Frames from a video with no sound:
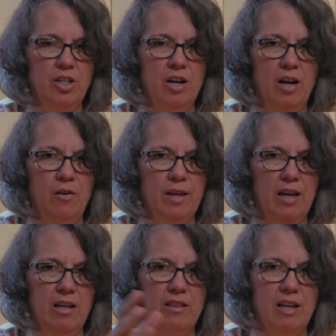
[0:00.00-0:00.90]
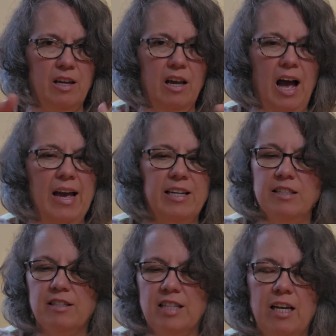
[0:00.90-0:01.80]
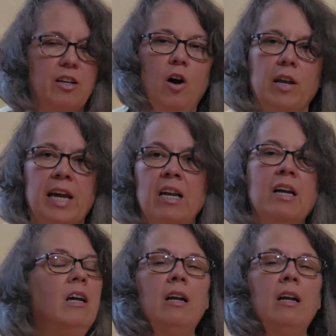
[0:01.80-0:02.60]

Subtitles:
I can stand on it.